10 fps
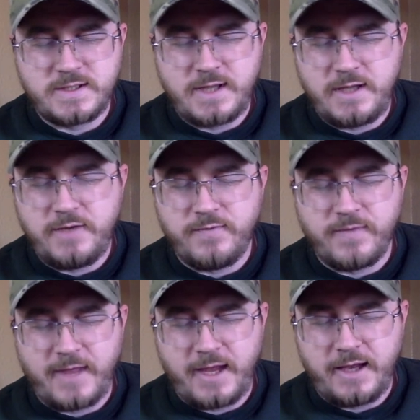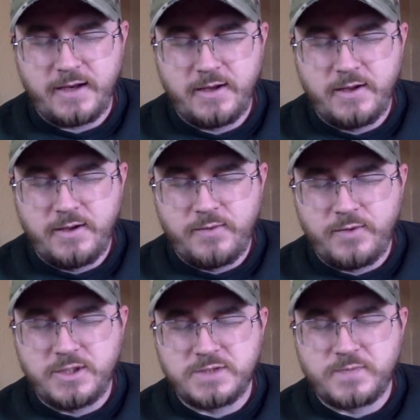thank you for that.
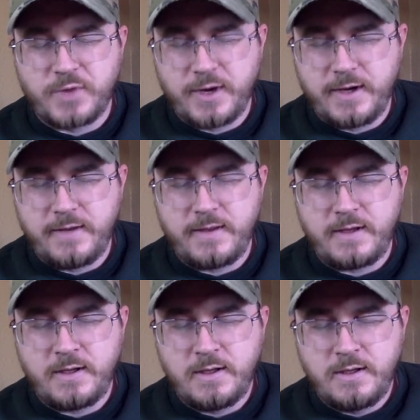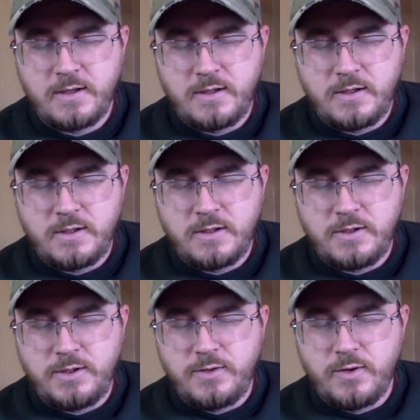We just pray that
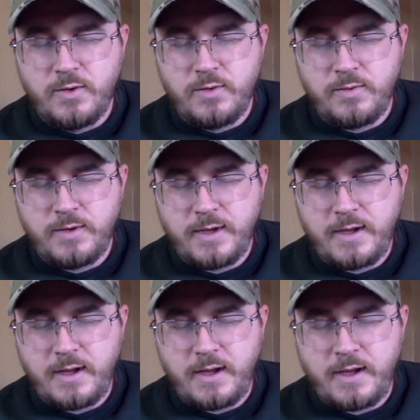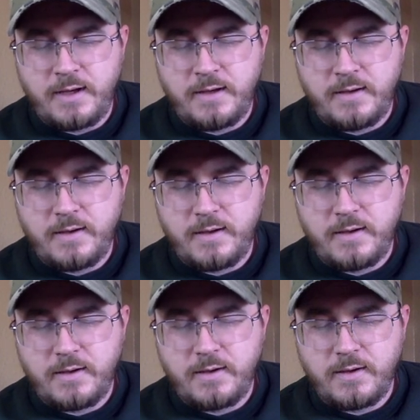you go and
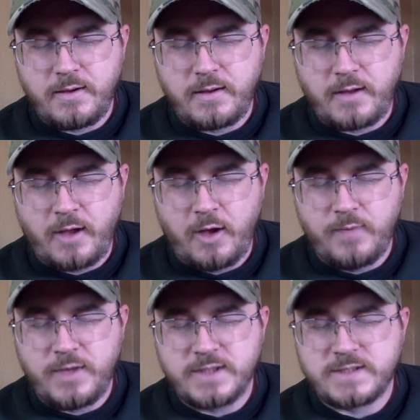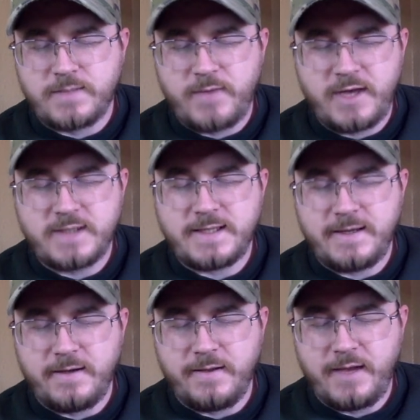help us to
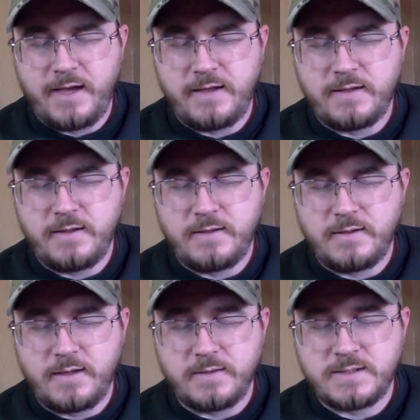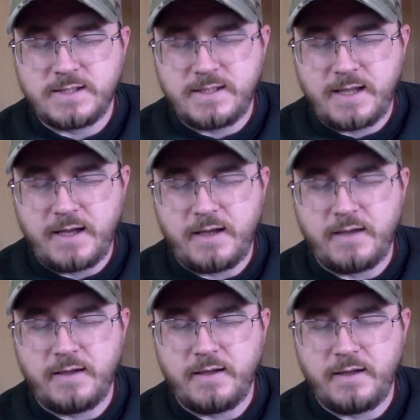meditate on that
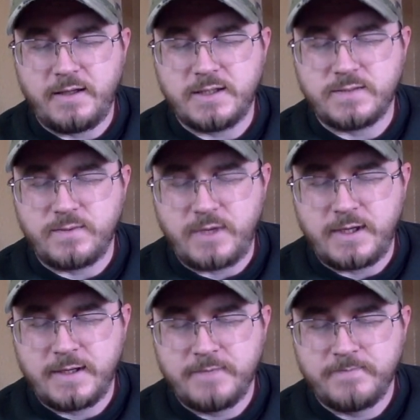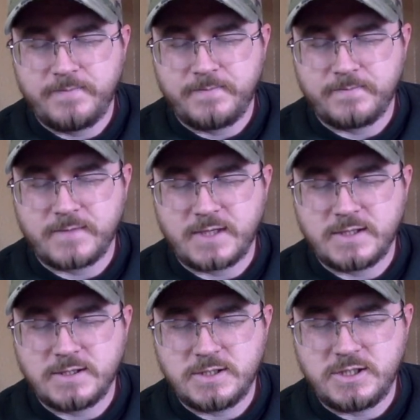today and this week.
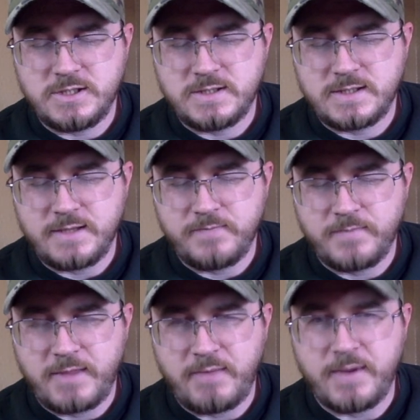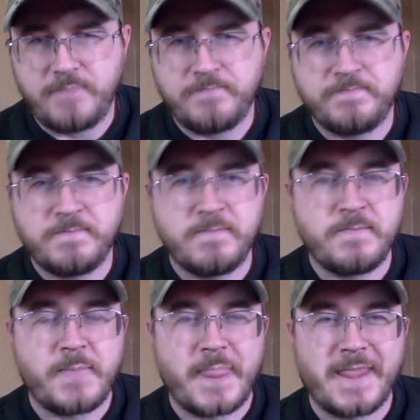In Jesus' name, amen.
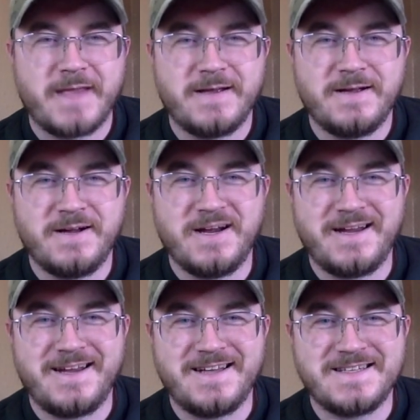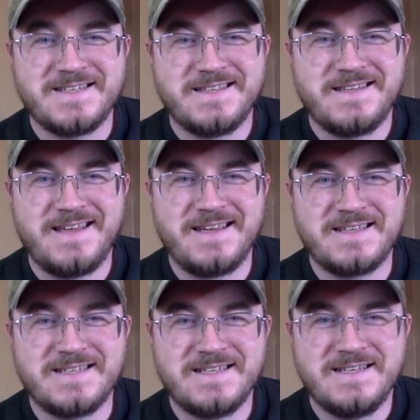All right, guys,
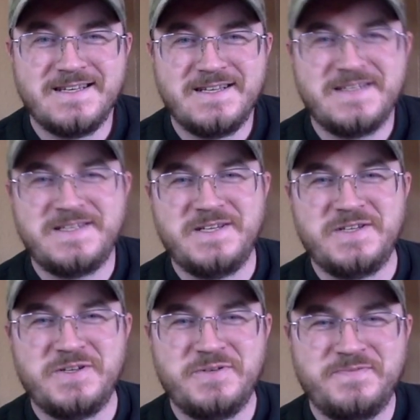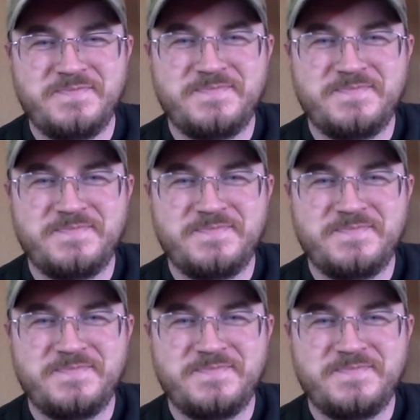thanks. See you soon.